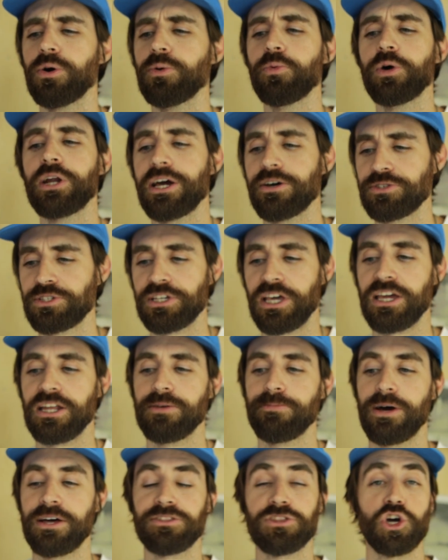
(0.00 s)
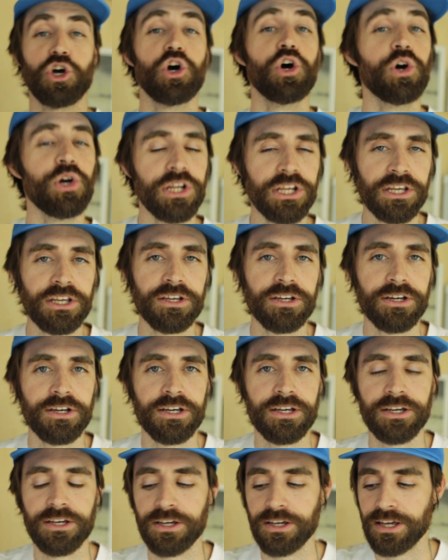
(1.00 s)
what I was saying about the hoodie.
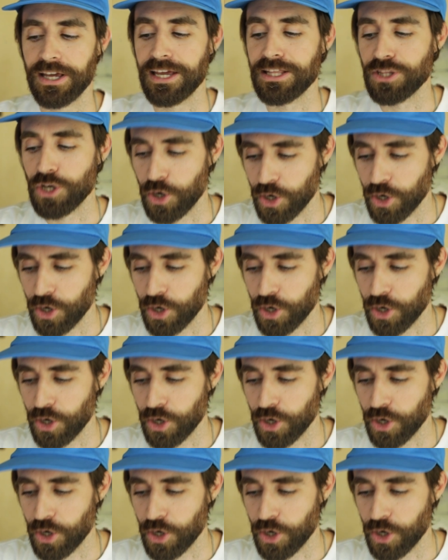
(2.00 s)
In the